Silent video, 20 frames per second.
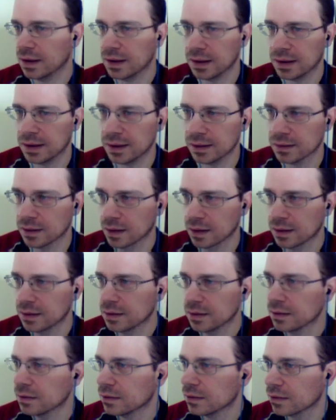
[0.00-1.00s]
Uh-huh.
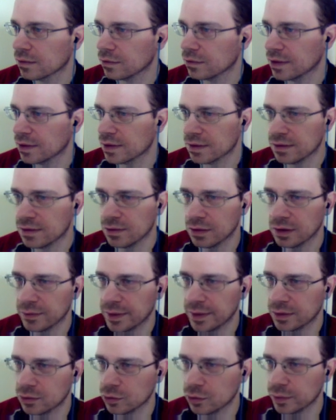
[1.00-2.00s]
This is the
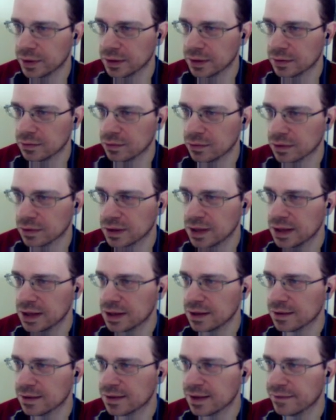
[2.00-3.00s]
only way to win. On
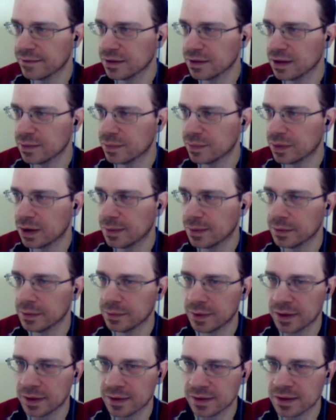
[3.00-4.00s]
king e7, he
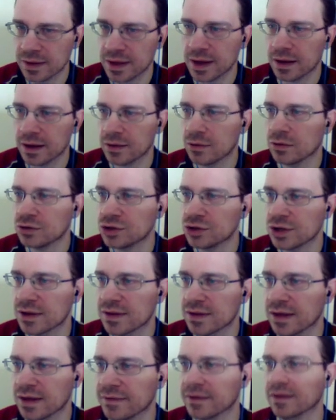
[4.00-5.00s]
probably wants, yeah, rook
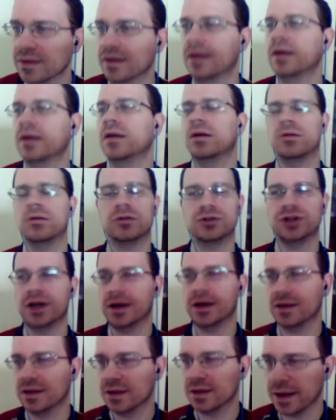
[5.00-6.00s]
g7, rook g8.